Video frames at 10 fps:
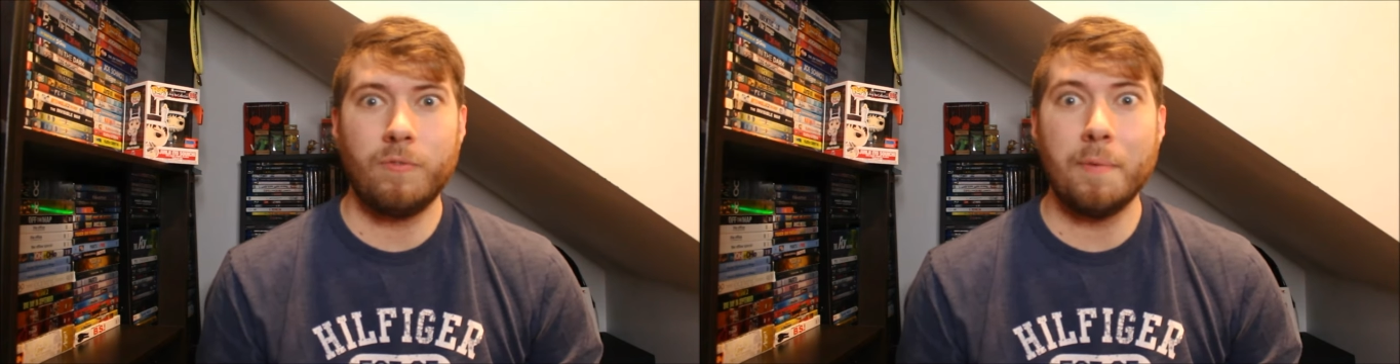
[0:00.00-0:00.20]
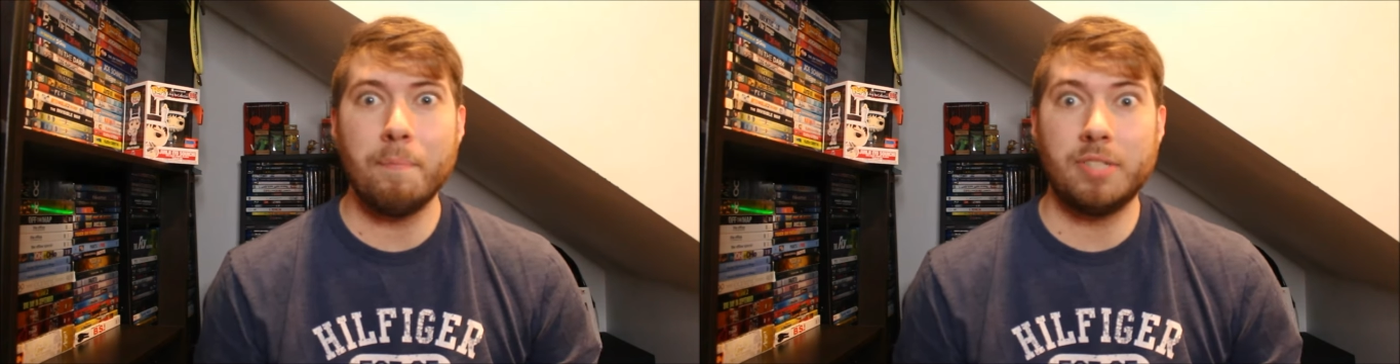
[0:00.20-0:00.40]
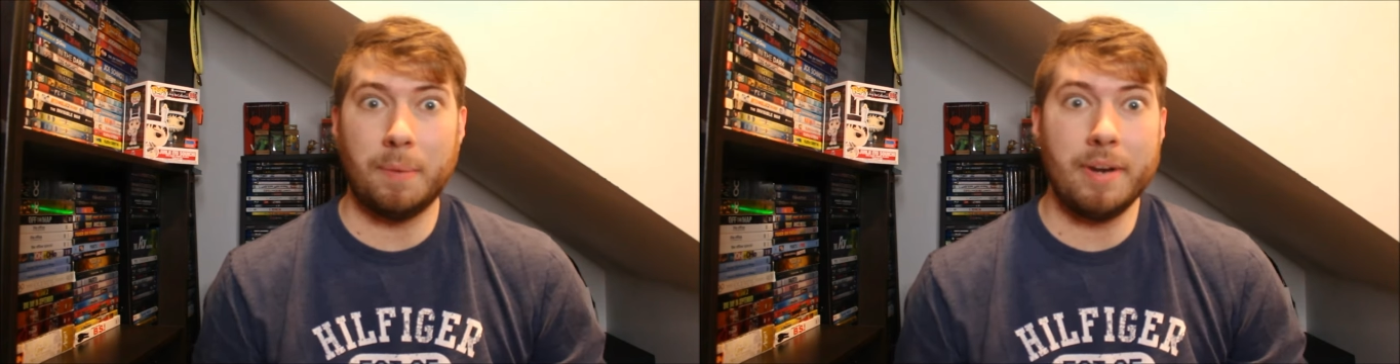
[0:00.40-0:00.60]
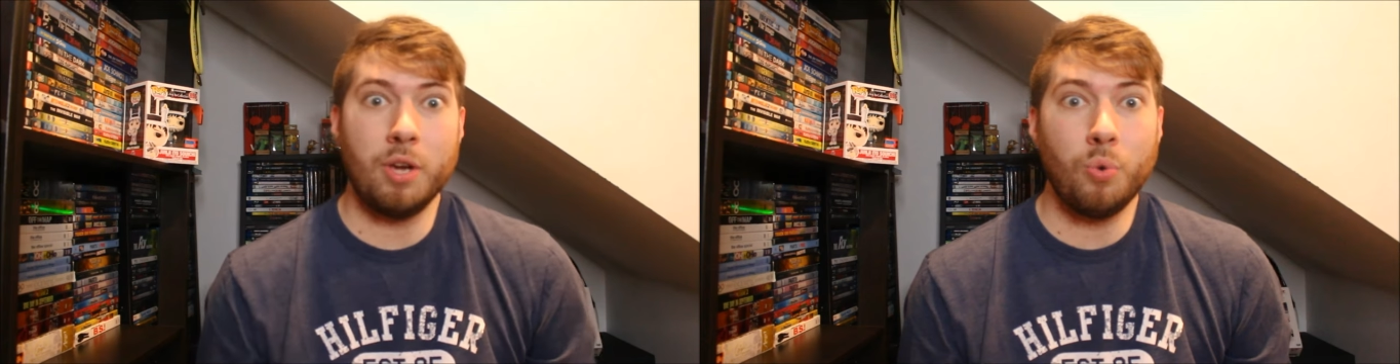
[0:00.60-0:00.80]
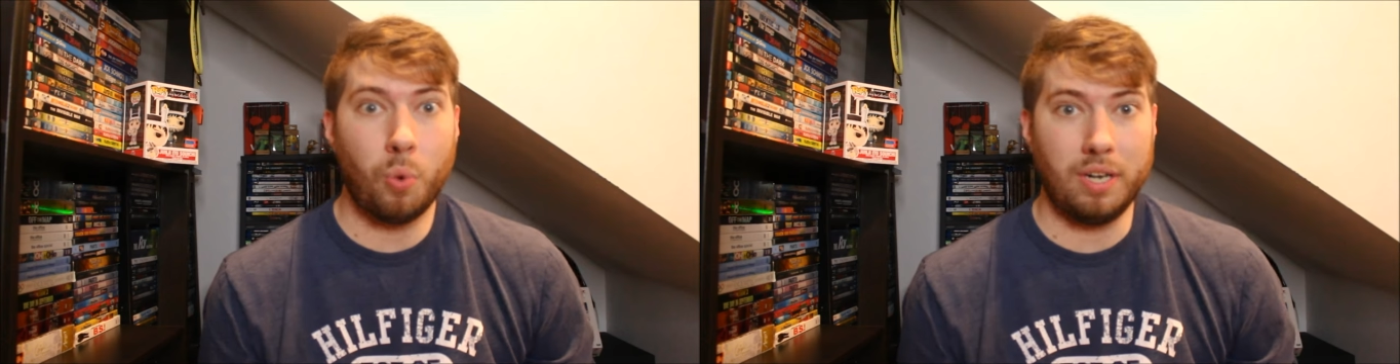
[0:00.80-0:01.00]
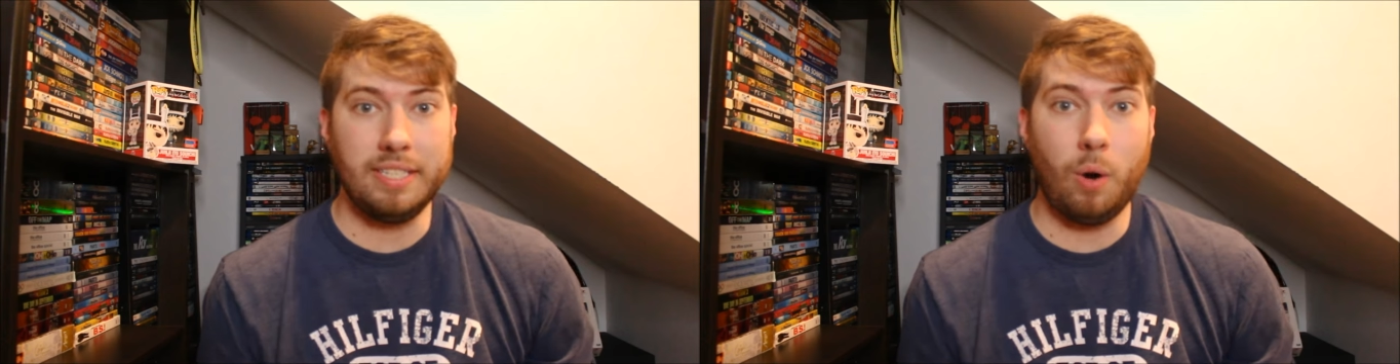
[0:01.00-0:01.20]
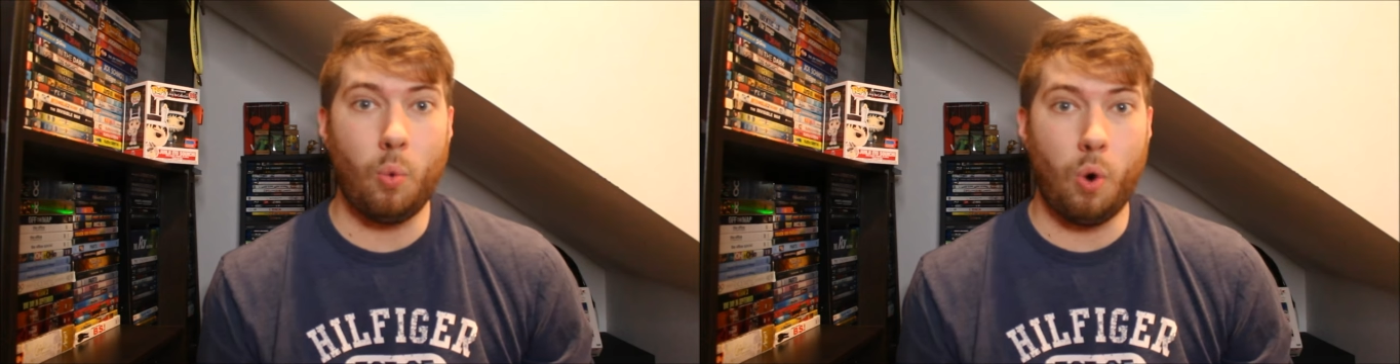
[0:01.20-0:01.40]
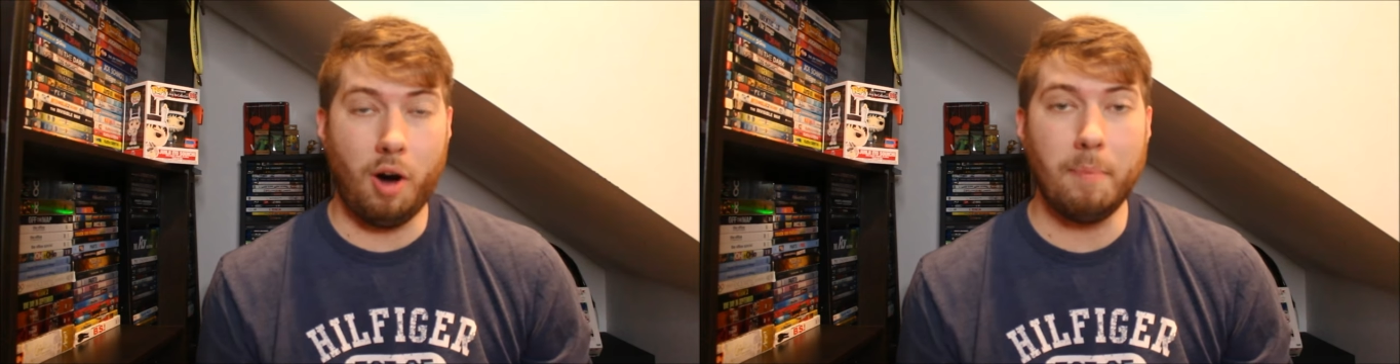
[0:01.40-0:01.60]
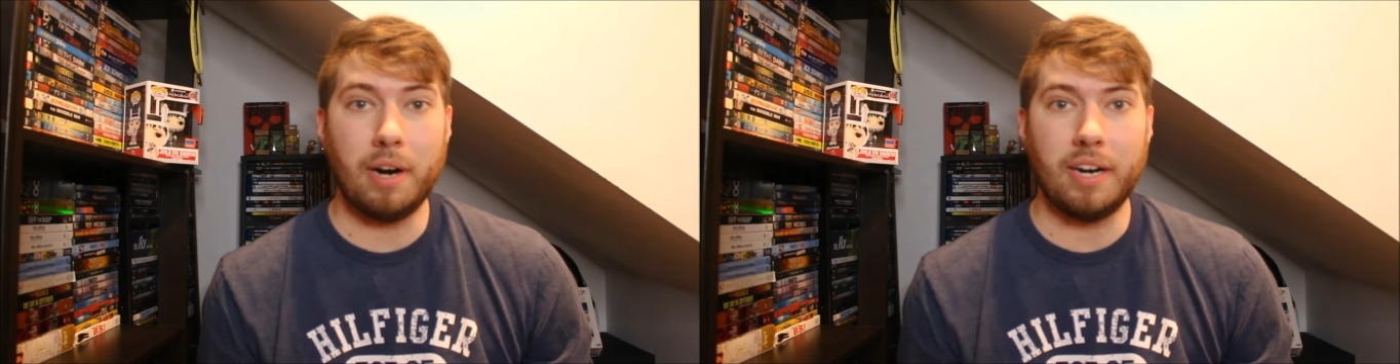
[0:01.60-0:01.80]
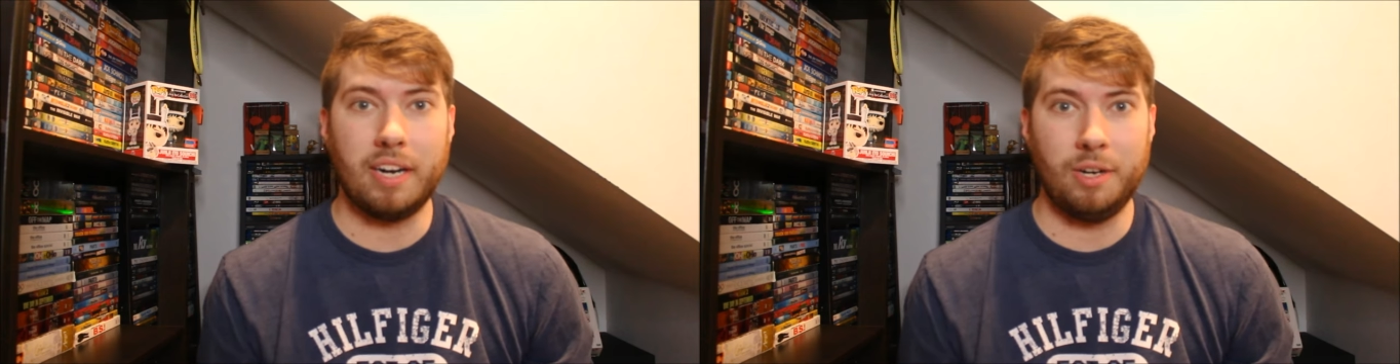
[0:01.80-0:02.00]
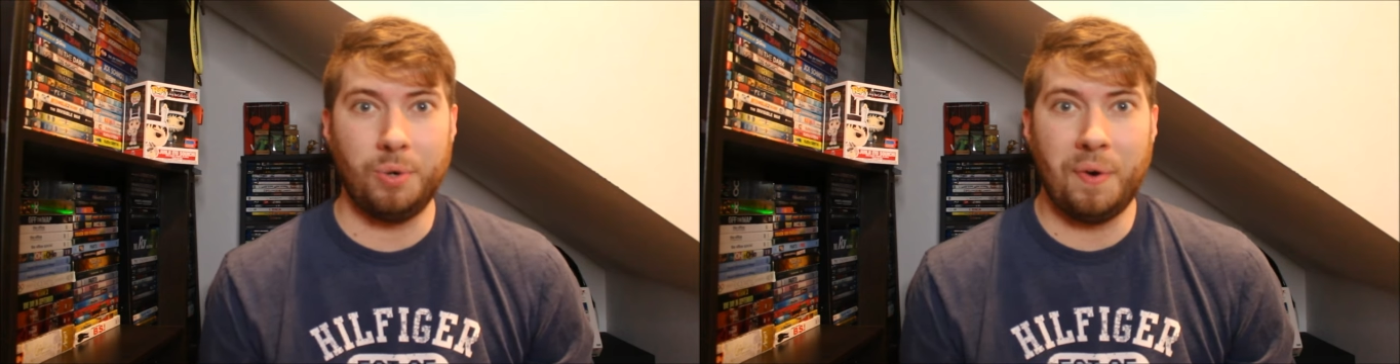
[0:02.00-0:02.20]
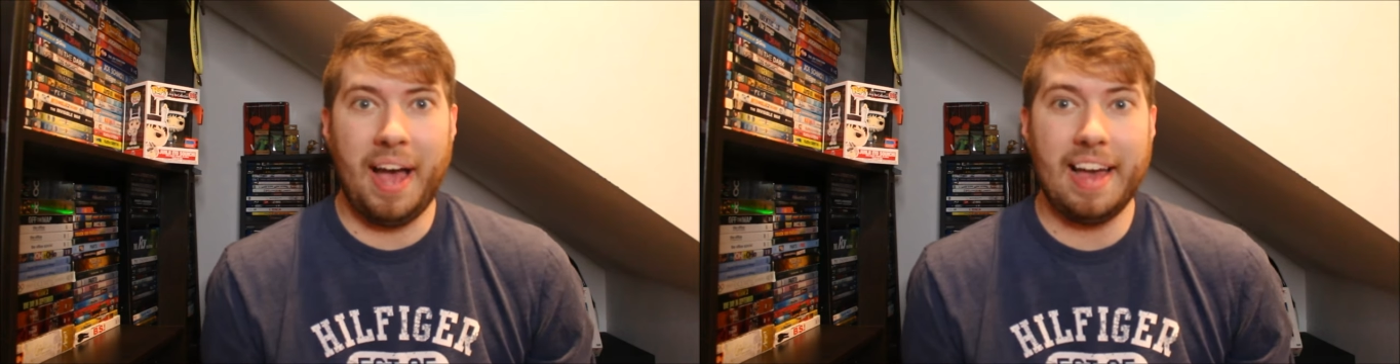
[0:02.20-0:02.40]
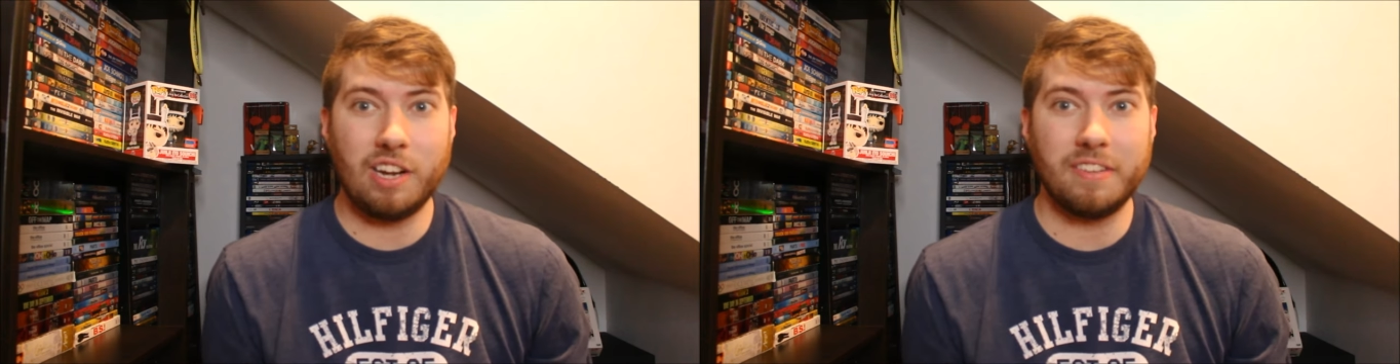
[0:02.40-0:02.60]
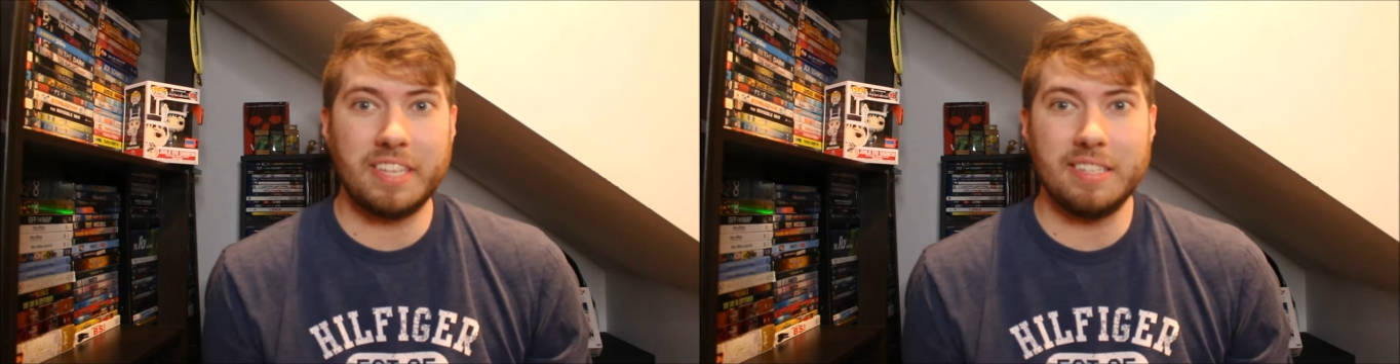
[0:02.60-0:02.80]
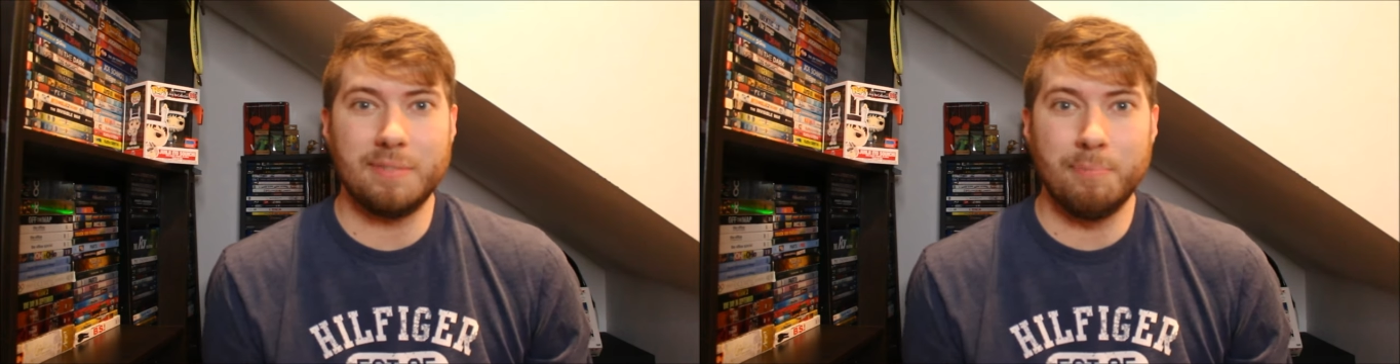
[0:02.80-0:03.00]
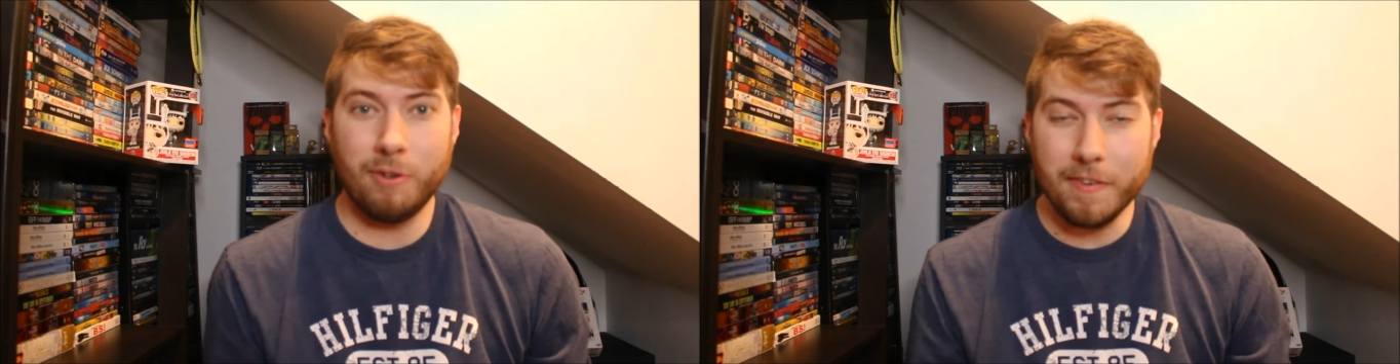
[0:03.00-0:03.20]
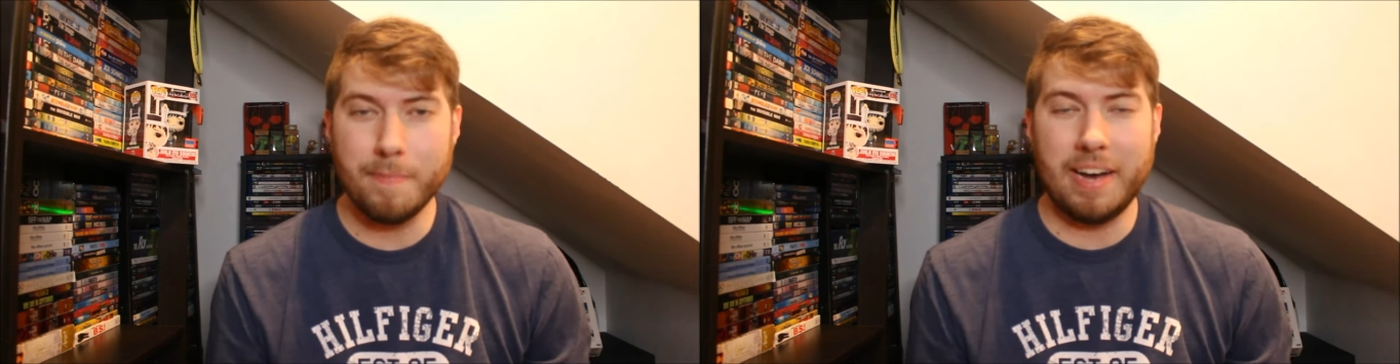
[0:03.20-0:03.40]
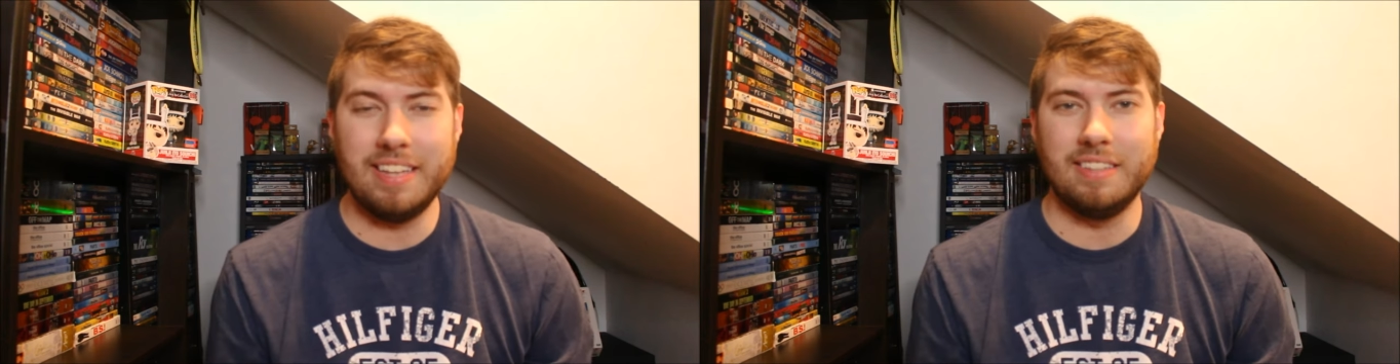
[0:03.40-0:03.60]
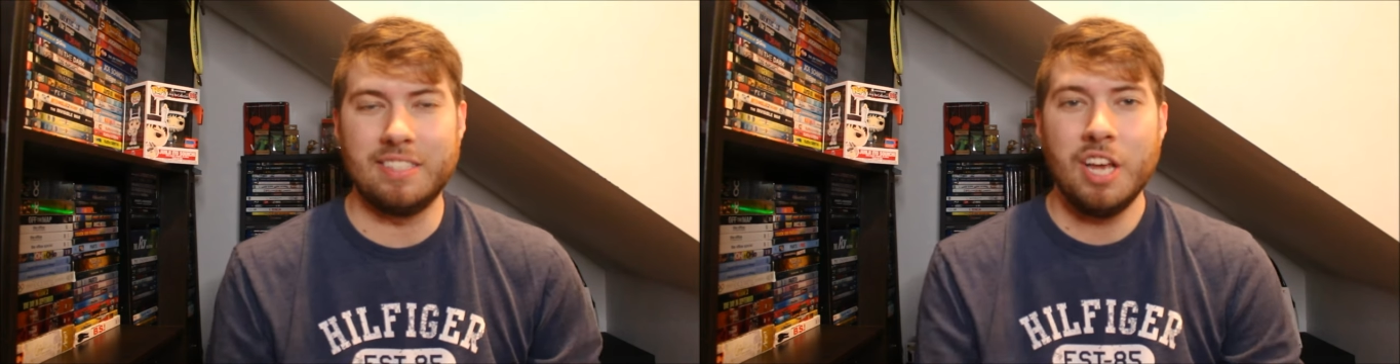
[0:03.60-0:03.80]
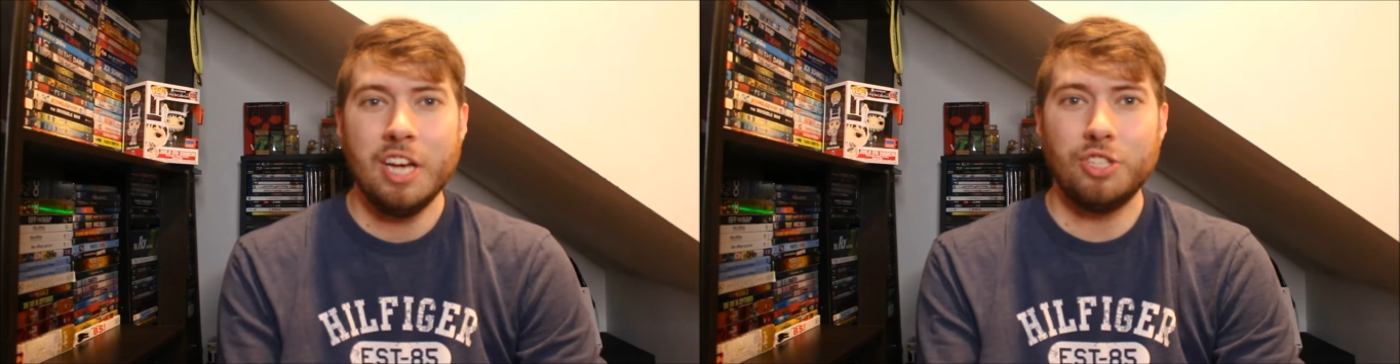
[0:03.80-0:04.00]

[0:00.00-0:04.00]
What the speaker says: from somebody who works at Walmart who had all these movie buttons,